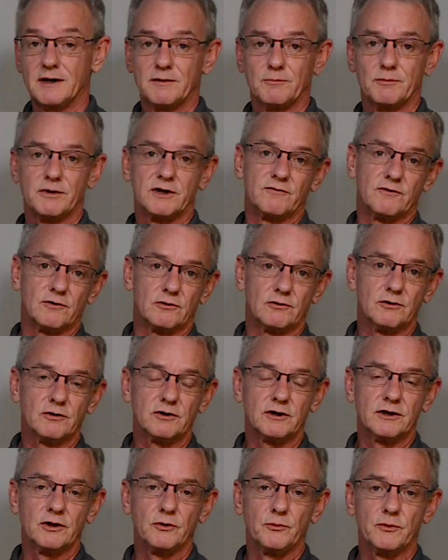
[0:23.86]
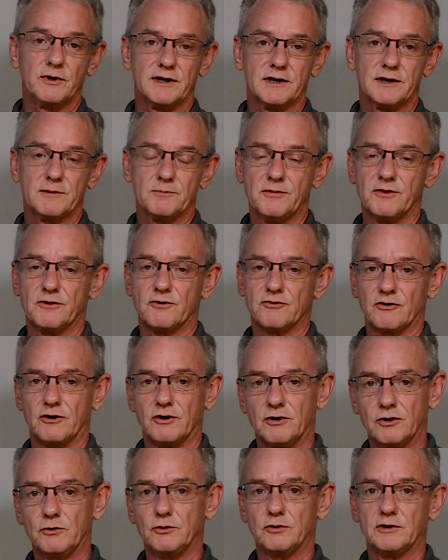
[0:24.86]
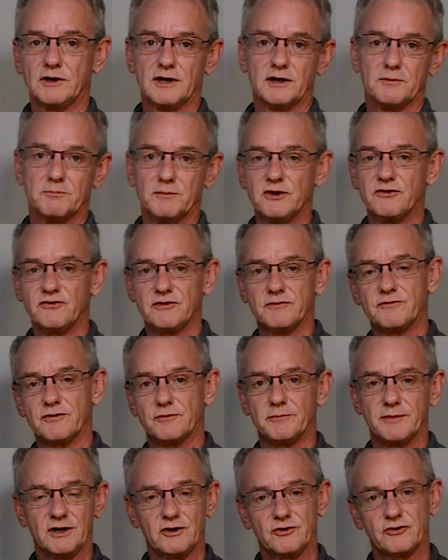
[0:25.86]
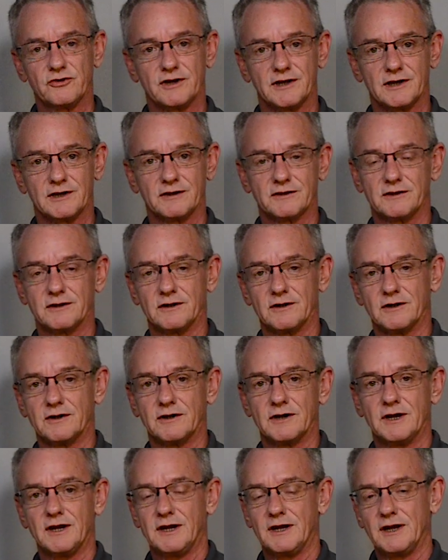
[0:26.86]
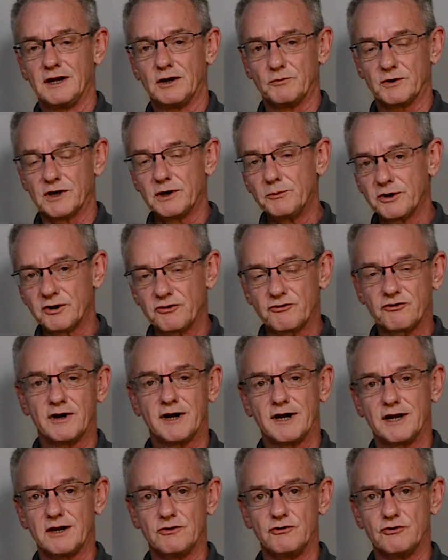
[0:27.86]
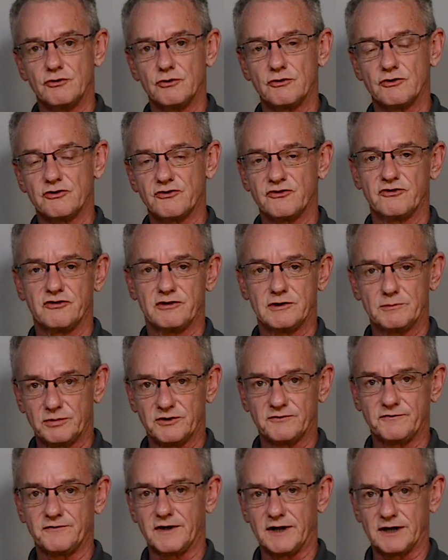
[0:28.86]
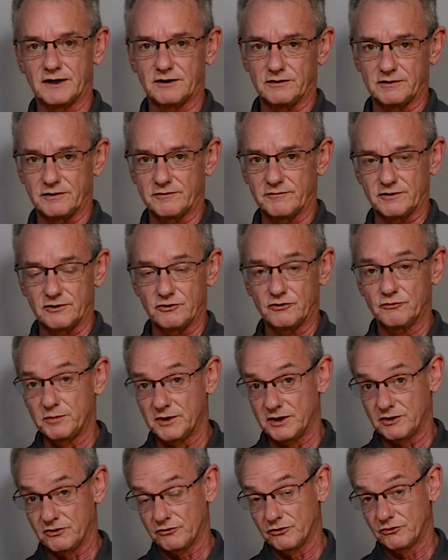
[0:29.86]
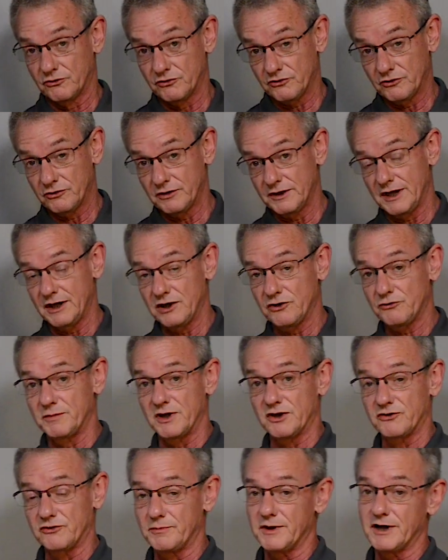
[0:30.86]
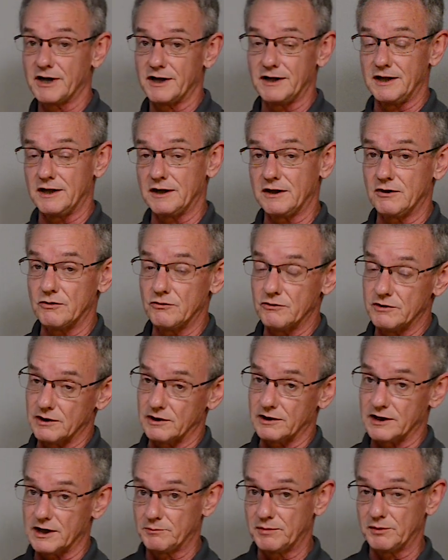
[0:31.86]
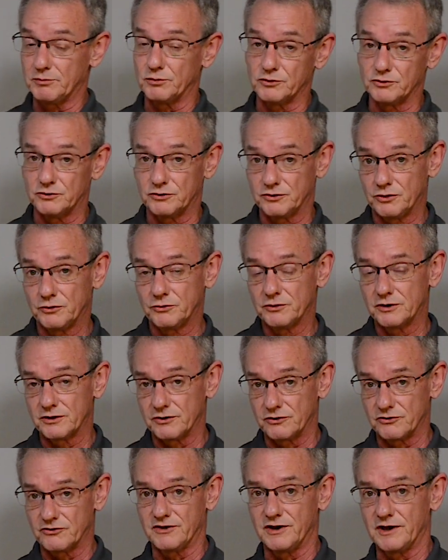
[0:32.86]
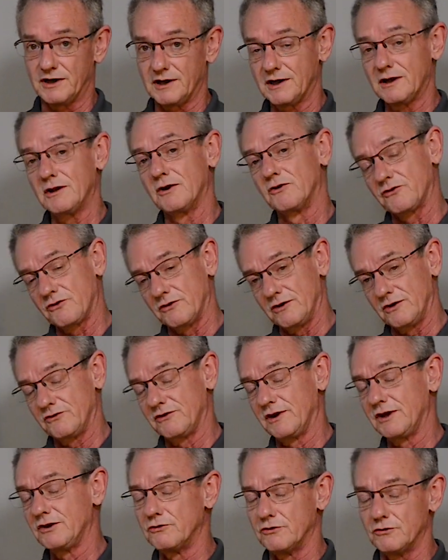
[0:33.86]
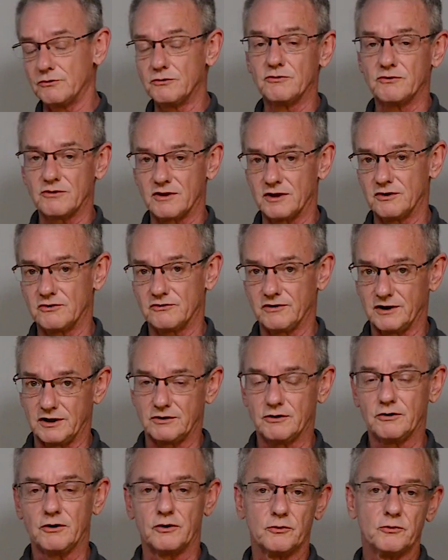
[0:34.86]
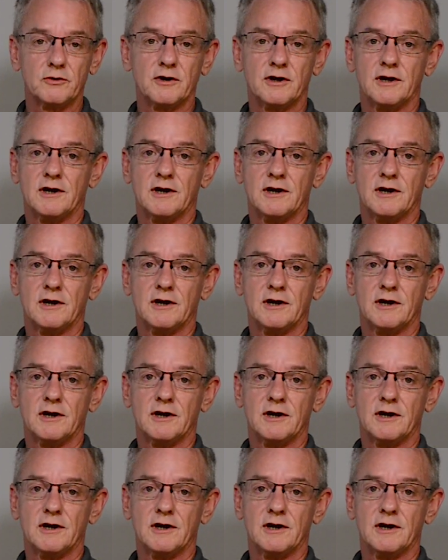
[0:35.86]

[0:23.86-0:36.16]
But if you look on the web, there's a whole lot of misinformation out there. And what I want to try and do is simplify all of this, because there are certain aspects about an EQ that a lot of people don't understand. There's things they do and things they don't.